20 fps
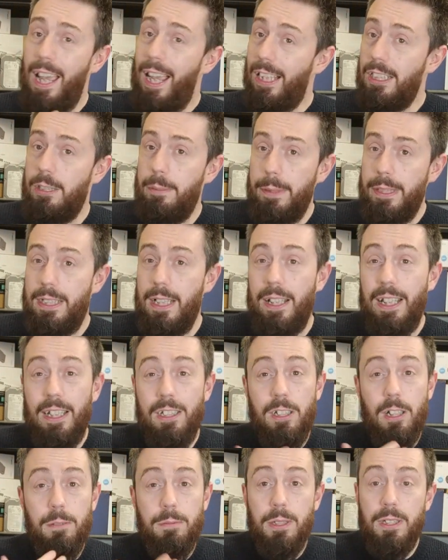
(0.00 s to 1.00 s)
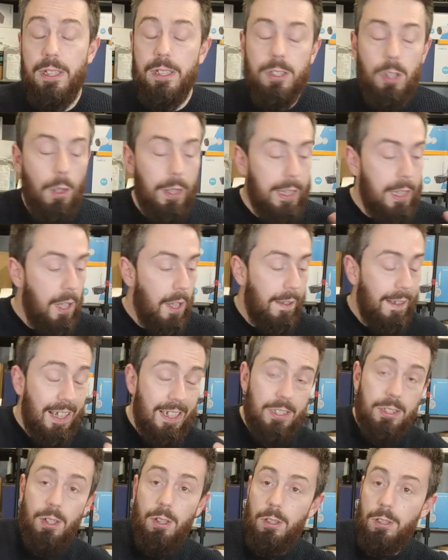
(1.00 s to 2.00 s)
Has to be said that in terms of design,
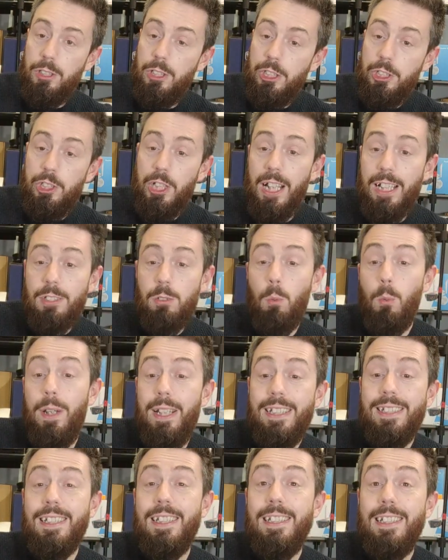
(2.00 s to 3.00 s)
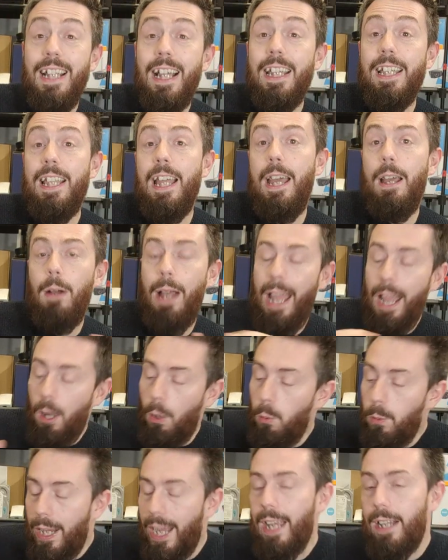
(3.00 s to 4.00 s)
that Synology just wins the day there.
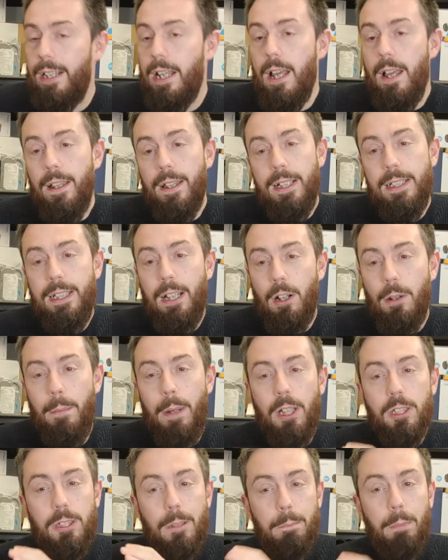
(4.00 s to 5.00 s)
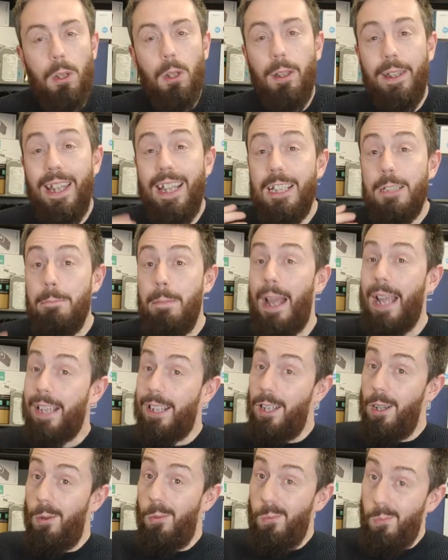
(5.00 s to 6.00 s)
How can the Terramaster pull things
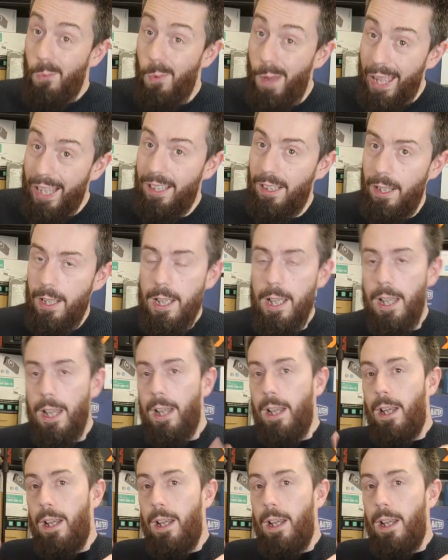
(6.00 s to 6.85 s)
back? Well,